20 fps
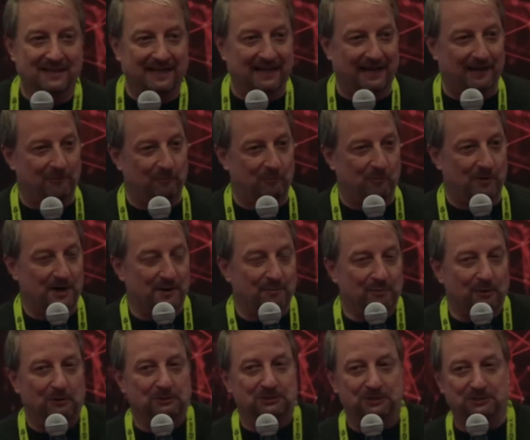and what
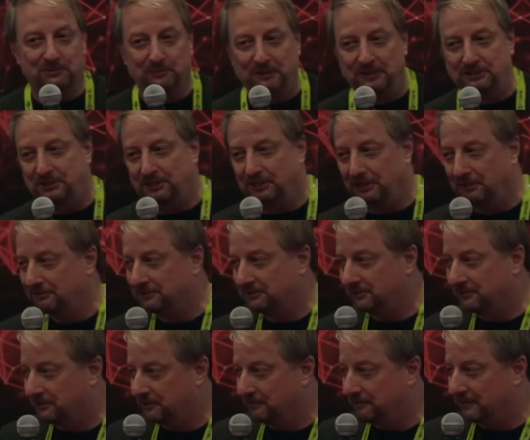approaches we should use
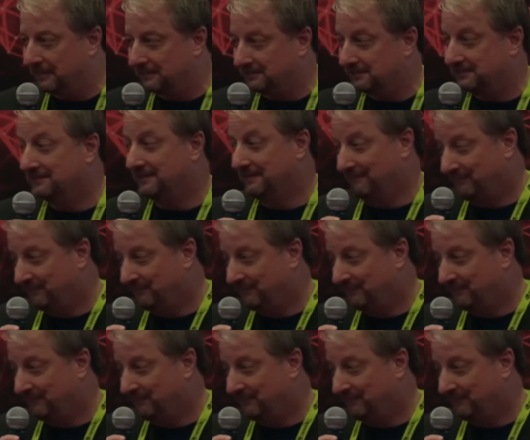to do this.